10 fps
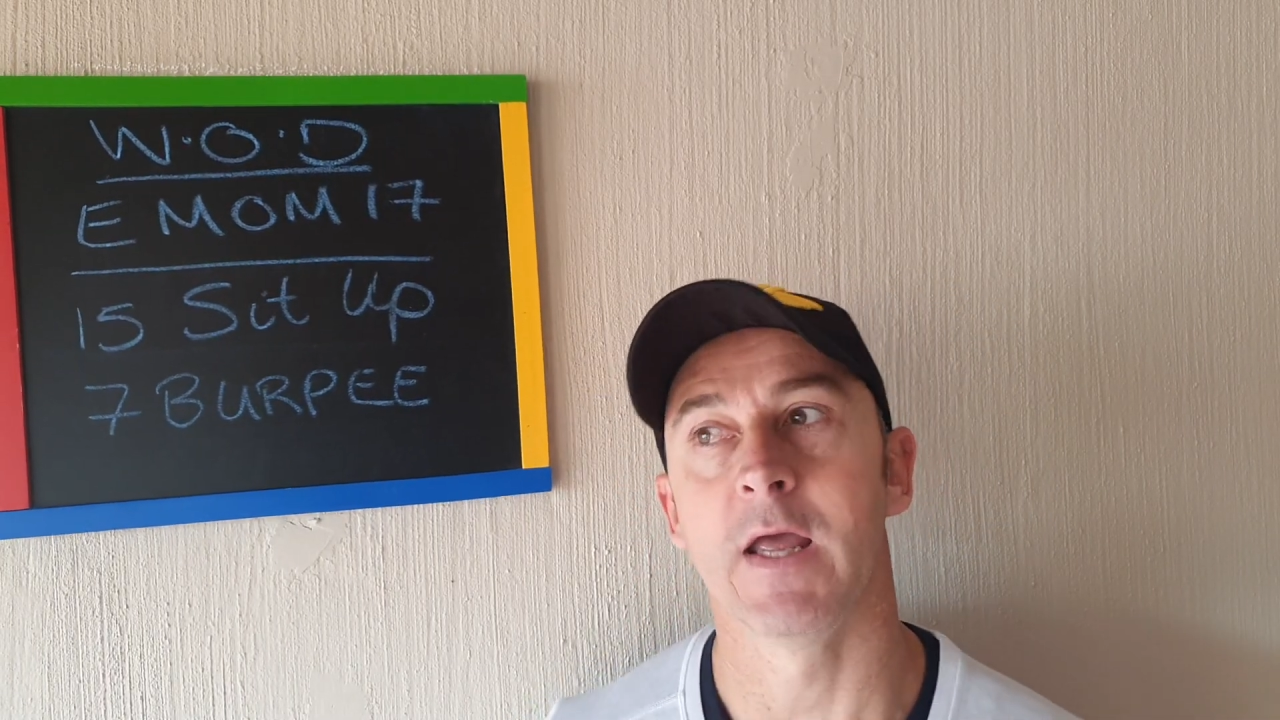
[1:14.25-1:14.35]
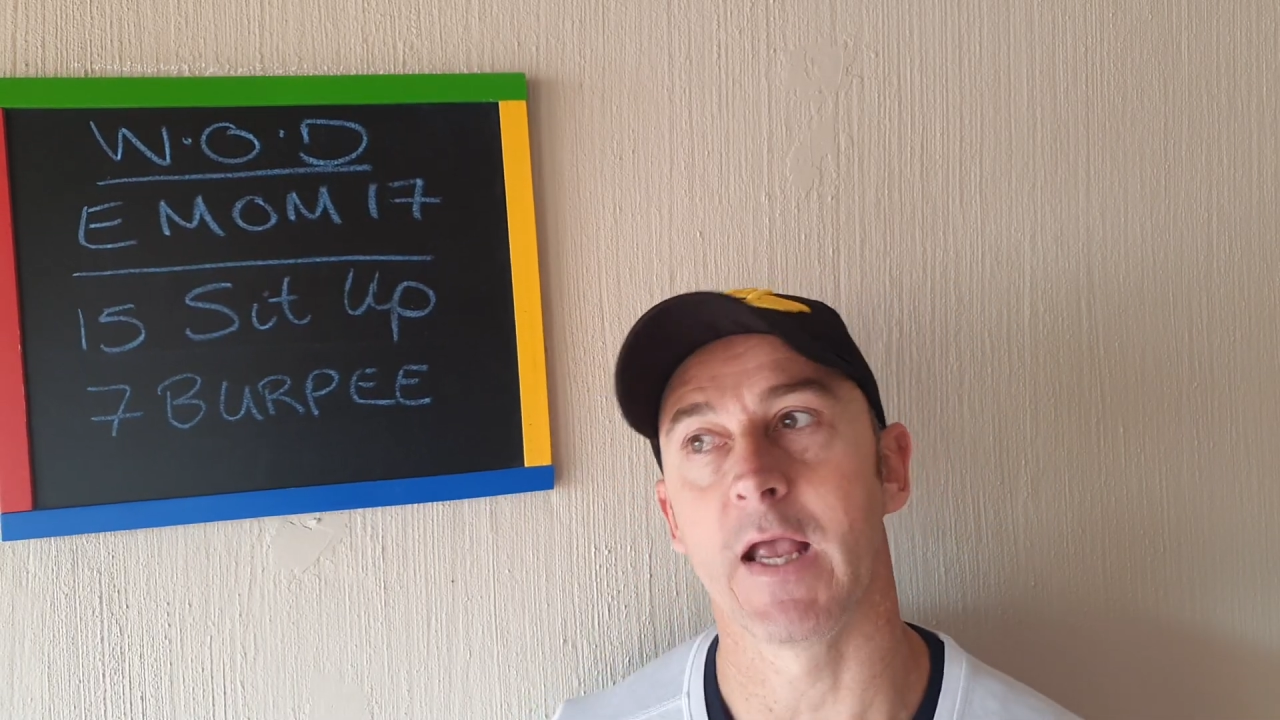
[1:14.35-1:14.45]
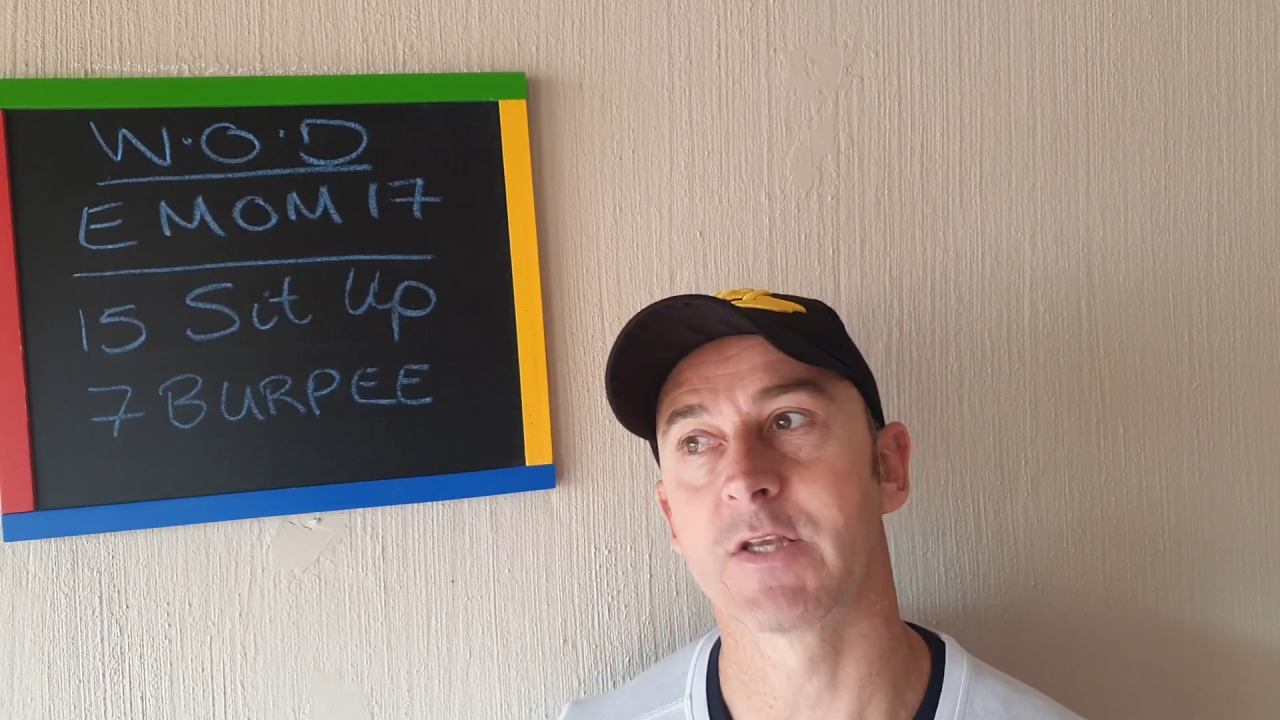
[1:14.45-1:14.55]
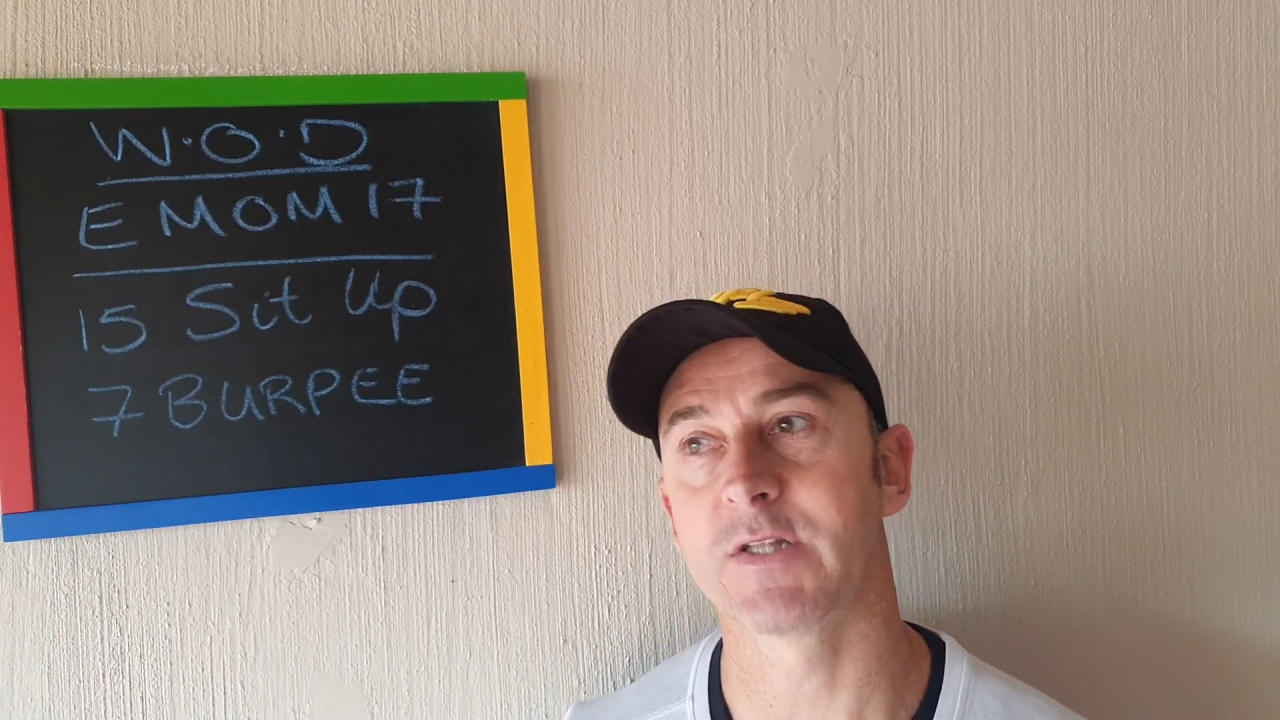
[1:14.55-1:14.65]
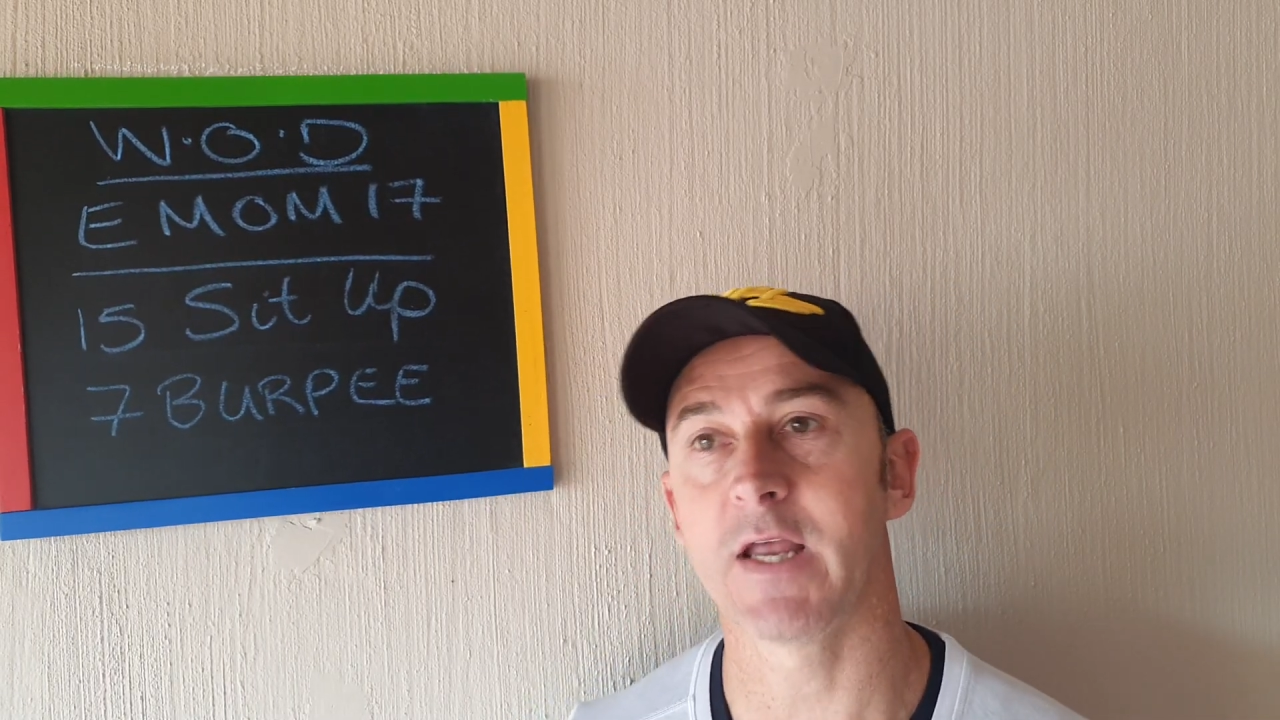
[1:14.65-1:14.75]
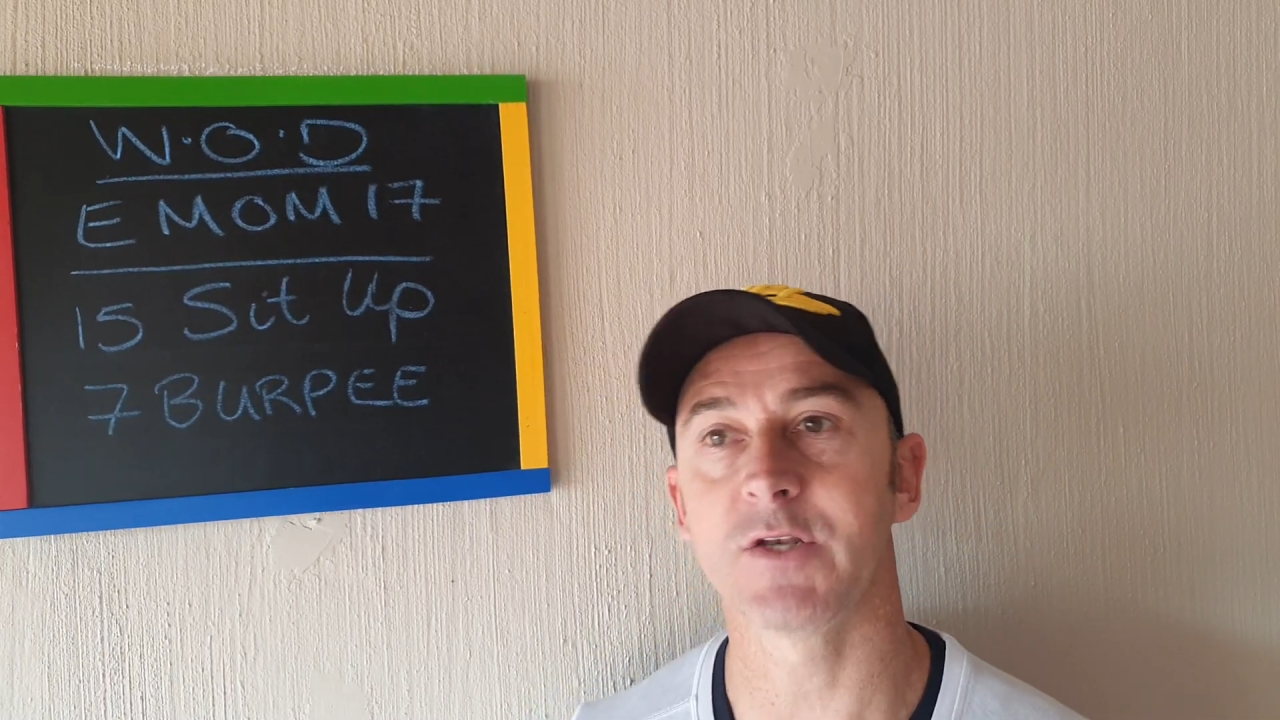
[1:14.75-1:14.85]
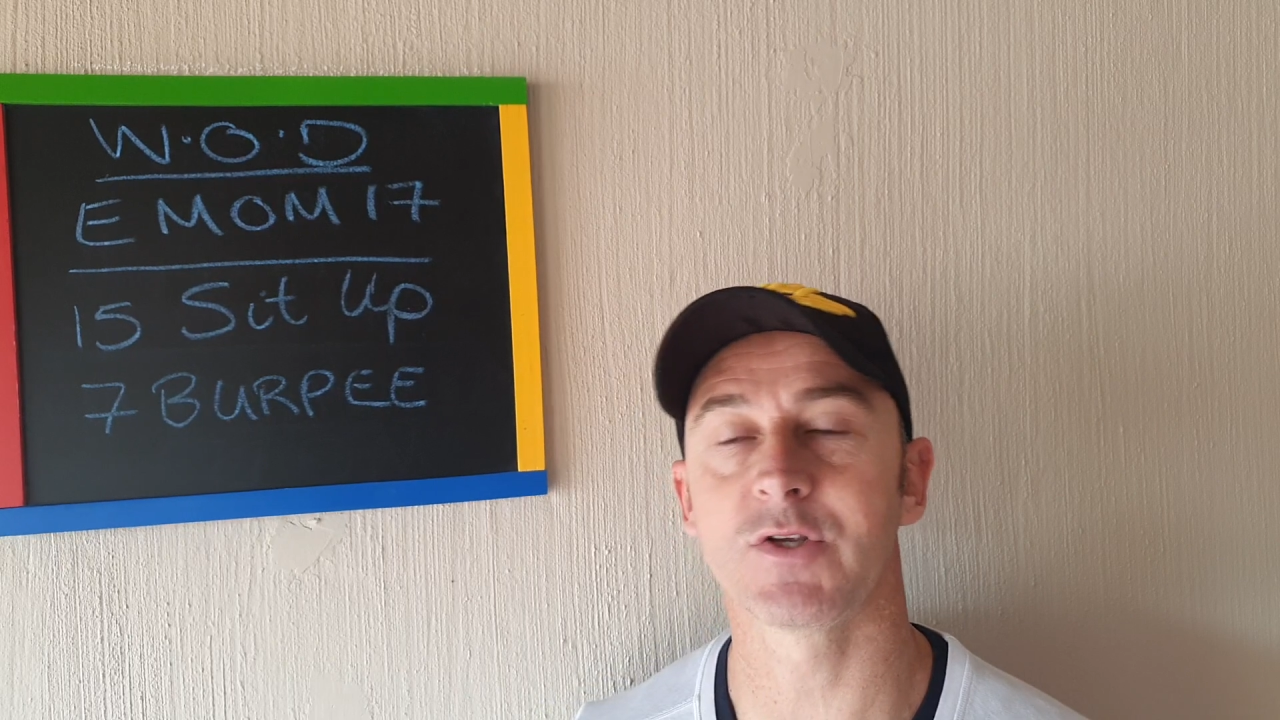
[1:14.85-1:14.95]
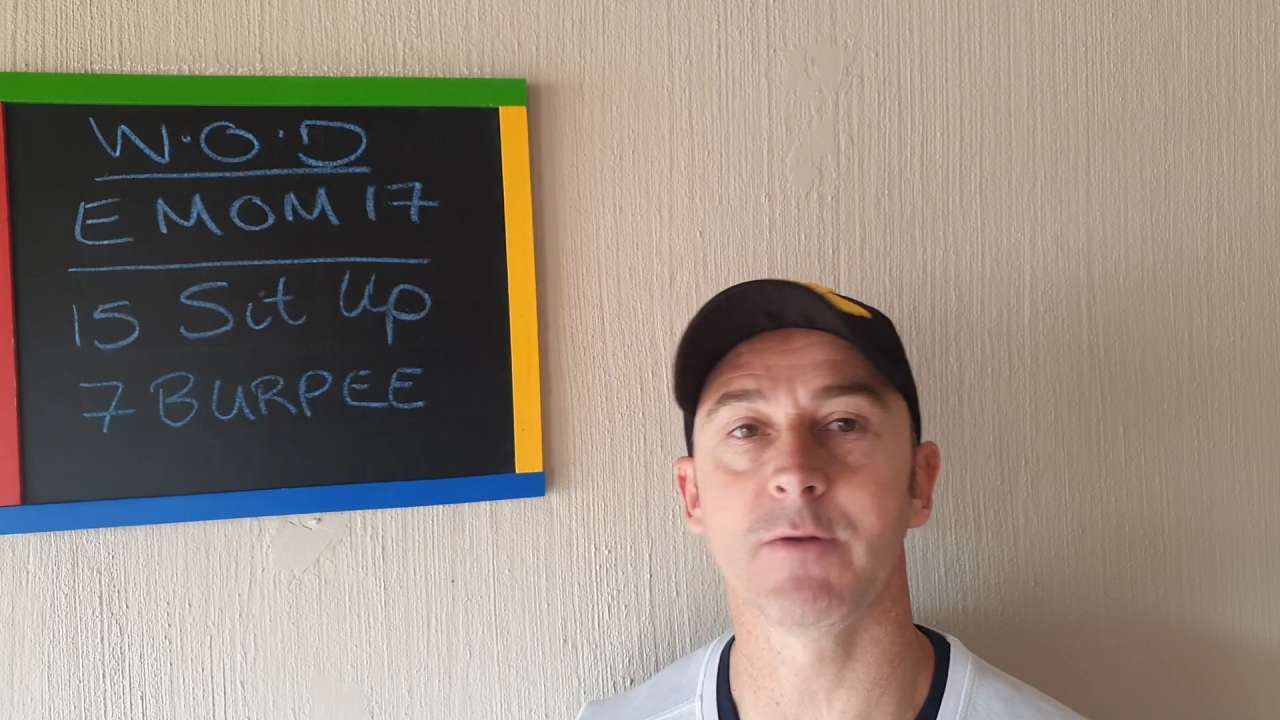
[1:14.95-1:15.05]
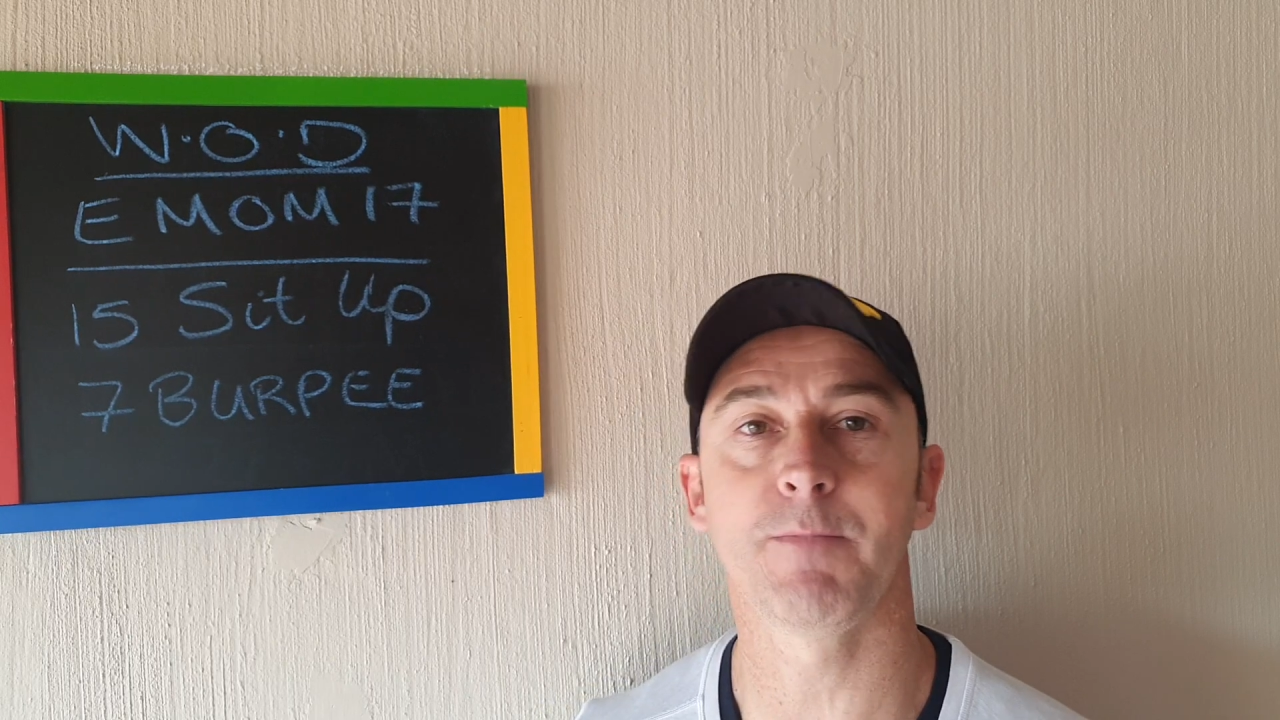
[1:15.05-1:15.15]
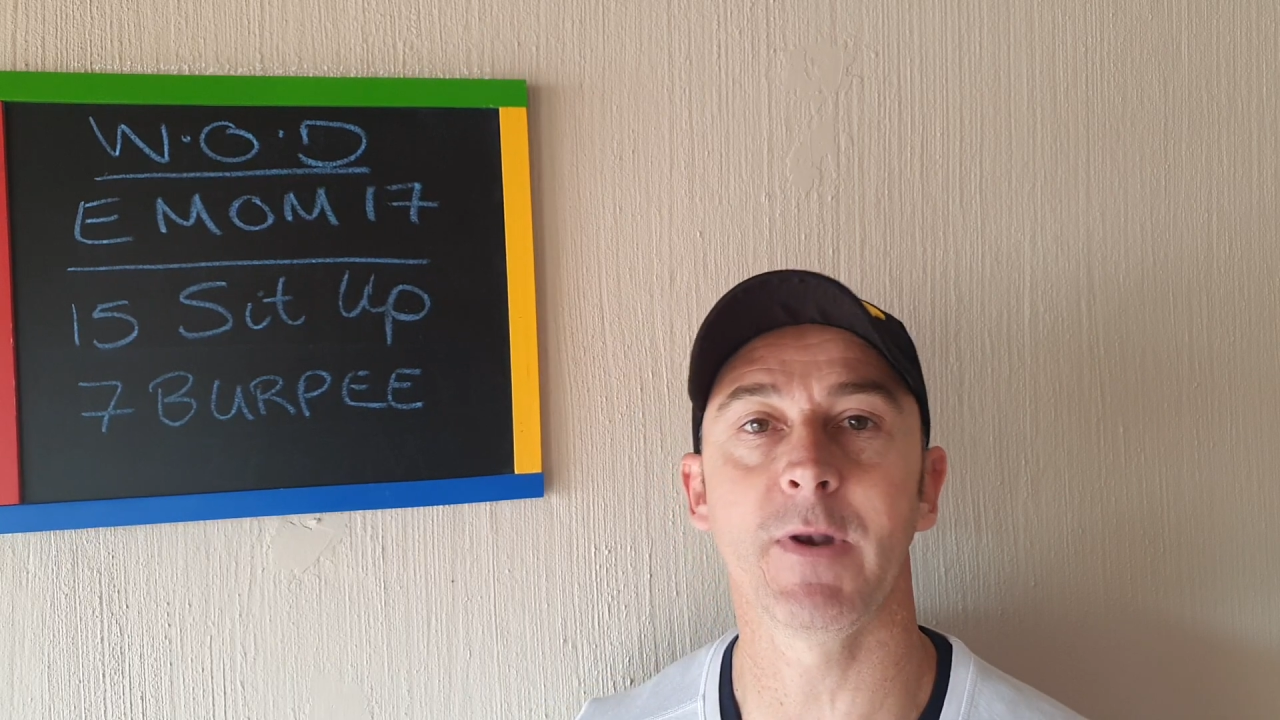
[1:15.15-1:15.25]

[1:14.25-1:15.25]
Extension